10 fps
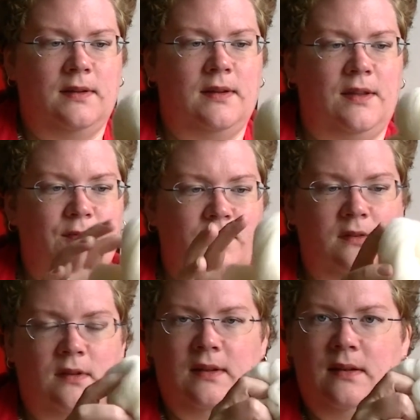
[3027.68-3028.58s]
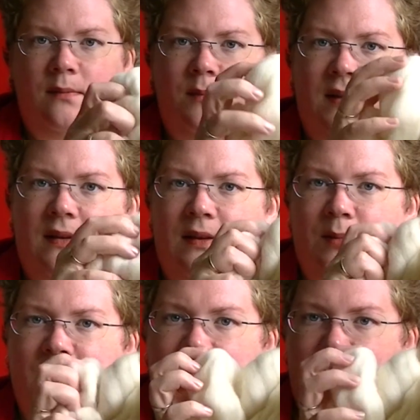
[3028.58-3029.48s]
It feels a lit, bit, little
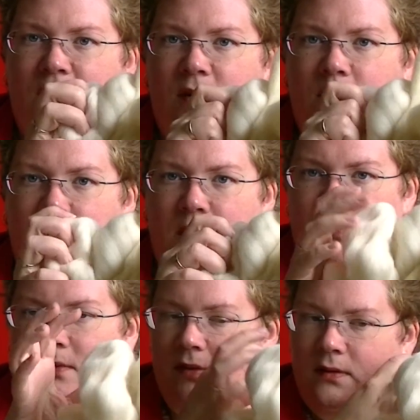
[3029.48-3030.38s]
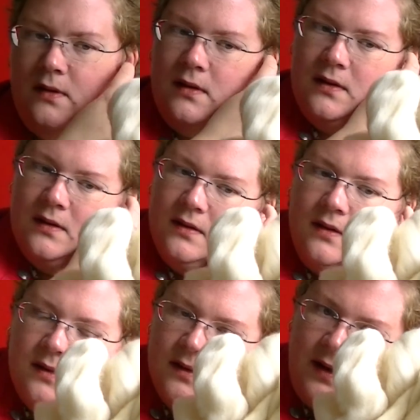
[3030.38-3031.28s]
bit like cotton balls. Uh,
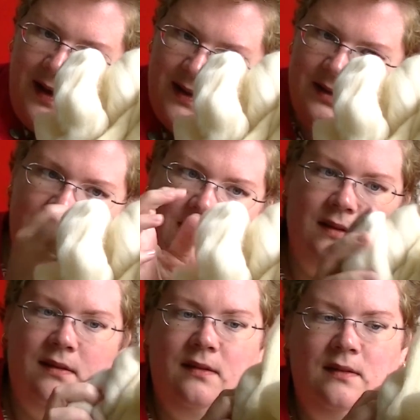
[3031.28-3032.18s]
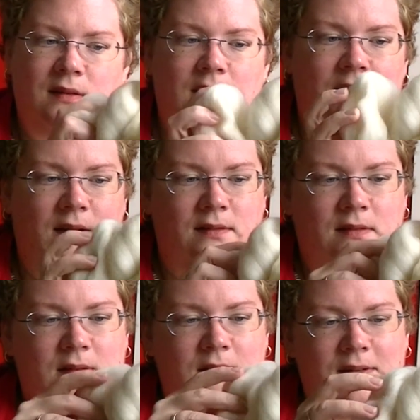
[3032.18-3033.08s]
like, like, yeah.
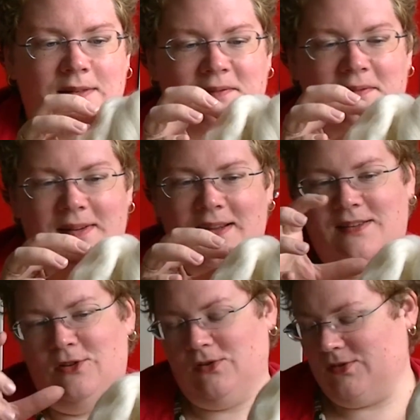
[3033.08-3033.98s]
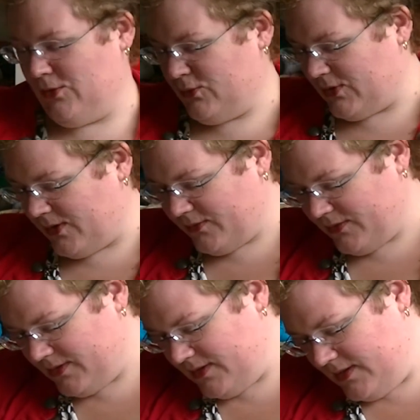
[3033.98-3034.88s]
It's just so soft.
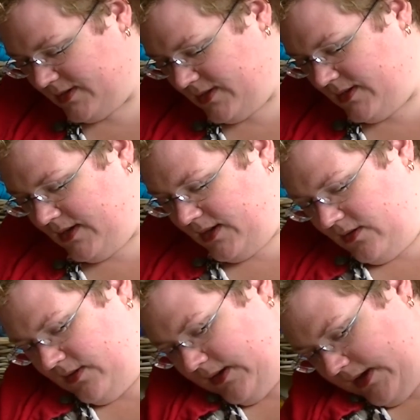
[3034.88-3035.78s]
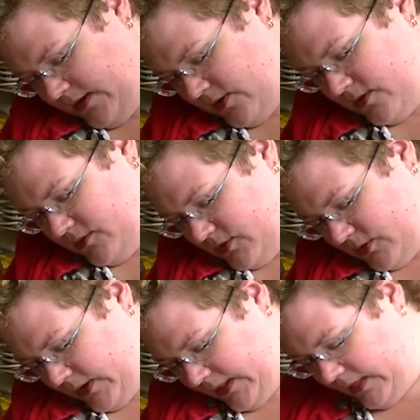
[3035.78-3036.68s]
And
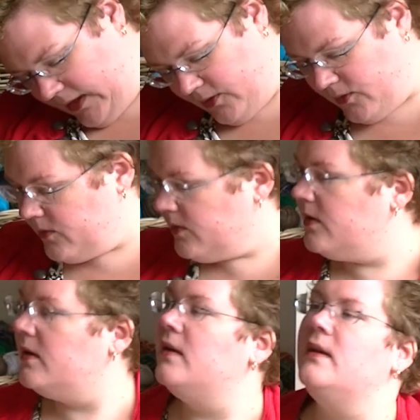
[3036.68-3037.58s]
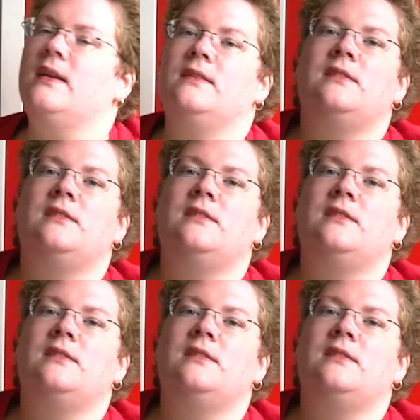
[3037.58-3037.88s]
also in here, is